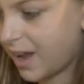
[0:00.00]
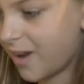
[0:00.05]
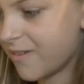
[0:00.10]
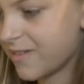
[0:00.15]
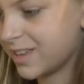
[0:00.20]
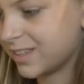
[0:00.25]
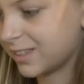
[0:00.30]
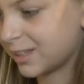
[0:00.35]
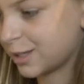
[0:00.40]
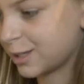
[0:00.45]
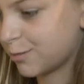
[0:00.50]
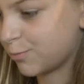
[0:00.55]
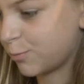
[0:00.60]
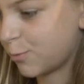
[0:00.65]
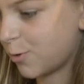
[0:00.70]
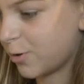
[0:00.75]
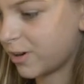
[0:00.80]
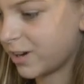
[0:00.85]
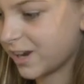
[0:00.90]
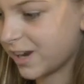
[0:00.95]
Now he's
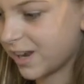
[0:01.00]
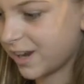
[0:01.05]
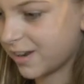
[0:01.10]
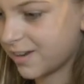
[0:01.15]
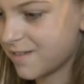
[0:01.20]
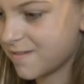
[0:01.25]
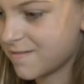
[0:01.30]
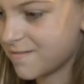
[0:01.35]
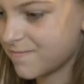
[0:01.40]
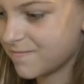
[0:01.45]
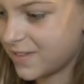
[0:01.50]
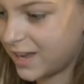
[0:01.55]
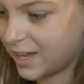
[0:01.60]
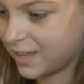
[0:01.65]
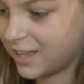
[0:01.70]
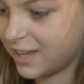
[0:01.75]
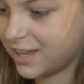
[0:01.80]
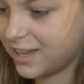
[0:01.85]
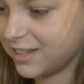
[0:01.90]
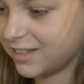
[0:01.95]
exploring.
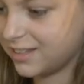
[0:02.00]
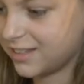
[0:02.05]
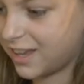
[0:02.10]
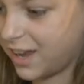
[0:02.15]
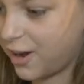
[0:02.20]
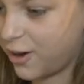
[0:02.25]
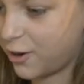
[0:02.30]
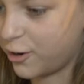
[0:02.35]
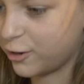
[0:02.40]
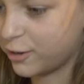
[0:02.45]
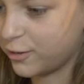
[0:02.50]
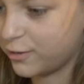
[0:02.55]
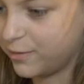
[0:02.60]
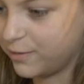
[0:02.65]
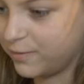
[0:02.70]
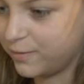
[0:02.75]
I think he's scared.